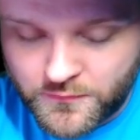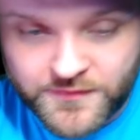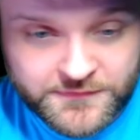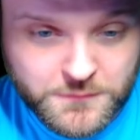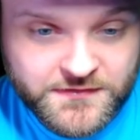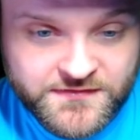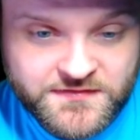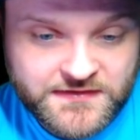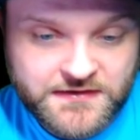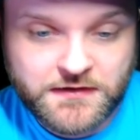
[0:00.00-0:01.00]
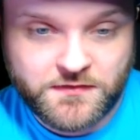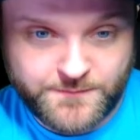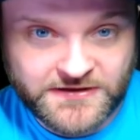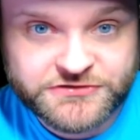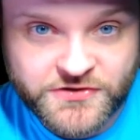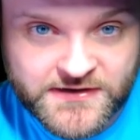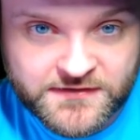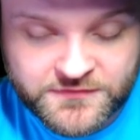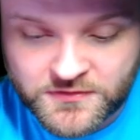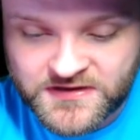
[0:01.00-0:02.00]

this was the picture that I took